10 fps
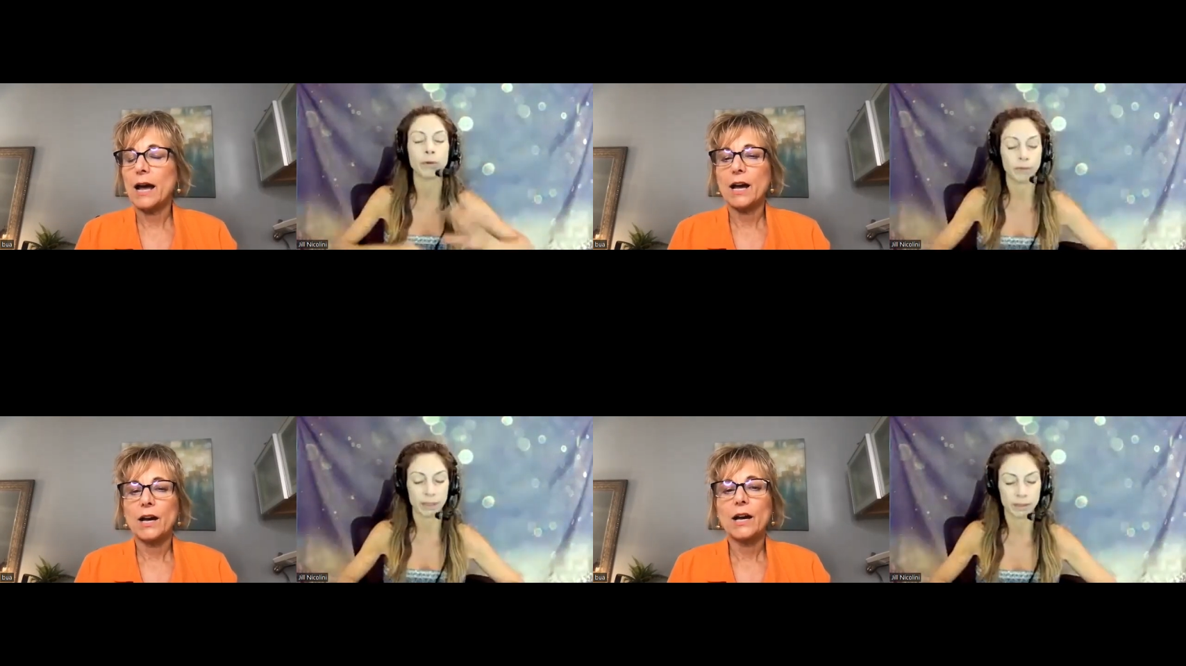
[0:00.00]

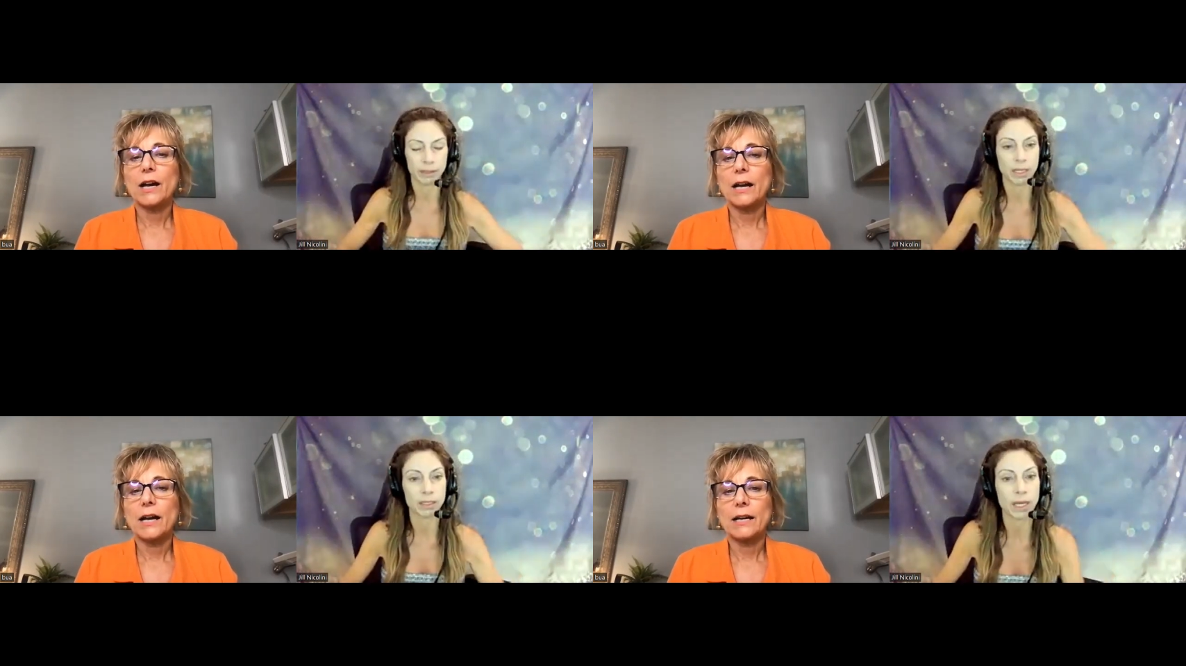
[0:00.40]
Speaker 1: perfect.
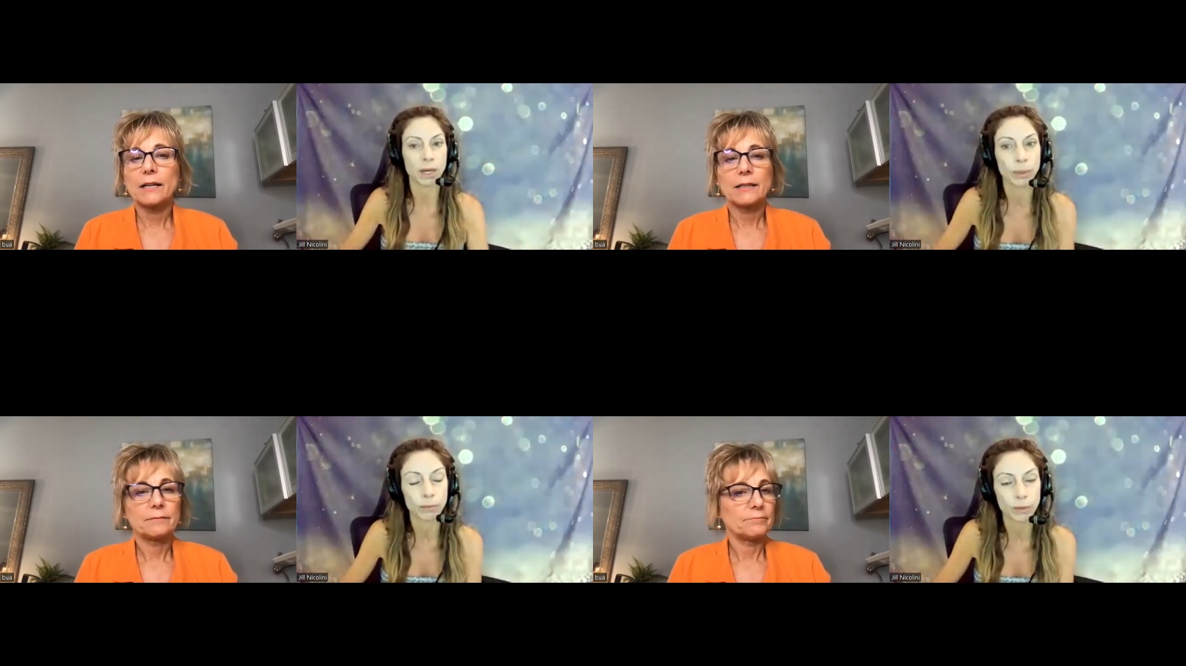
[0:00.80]
Tell us
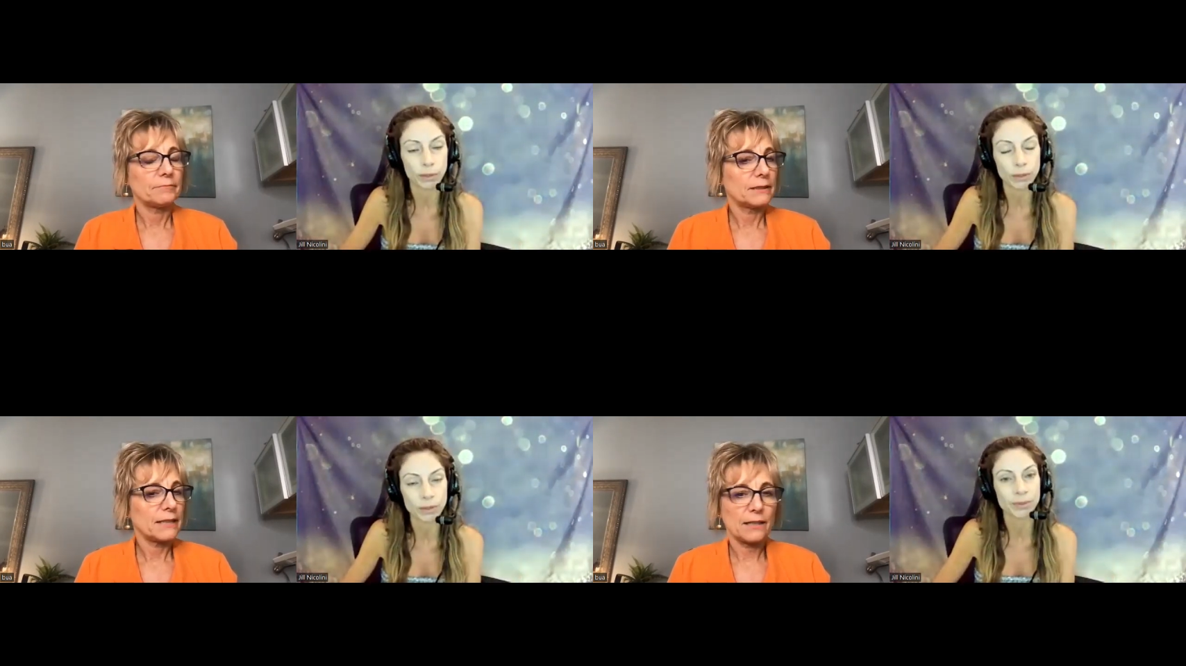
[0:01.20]
how we can
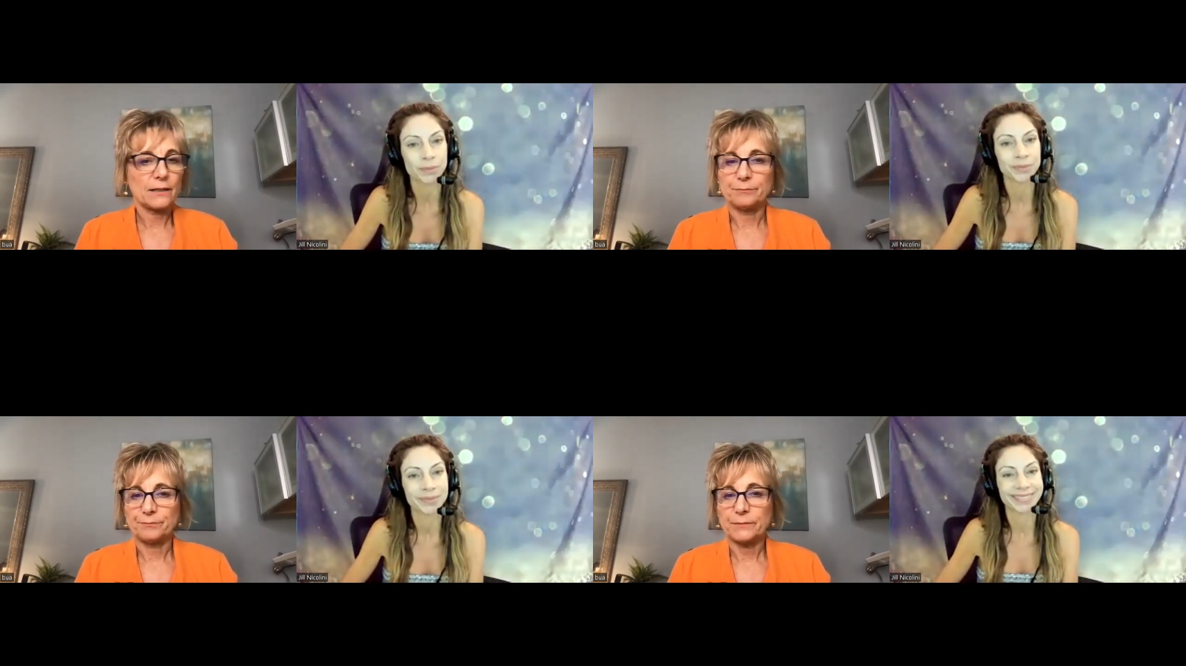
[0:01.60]
reach you.
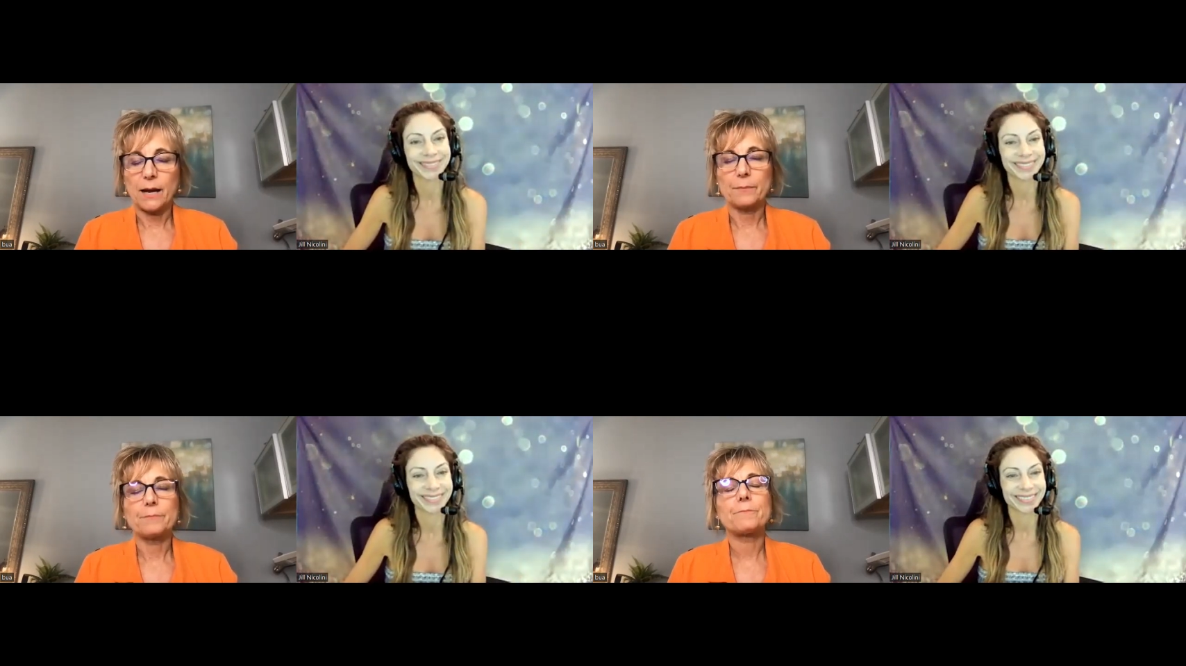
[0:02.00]
Them.
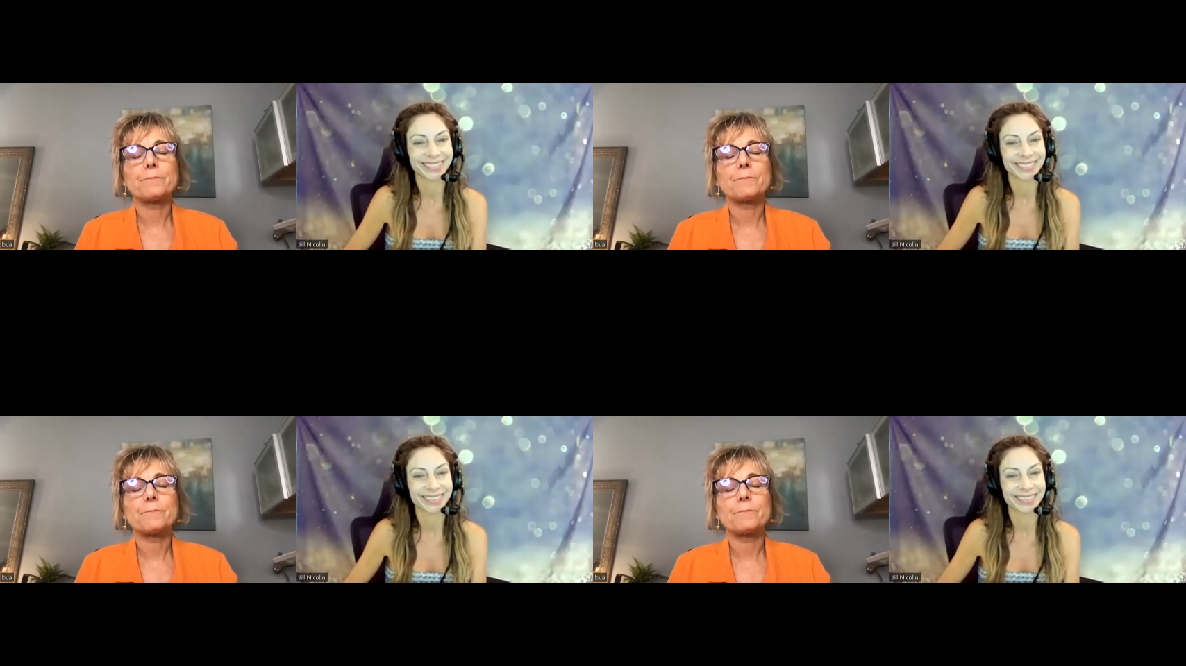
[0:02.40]
Yep.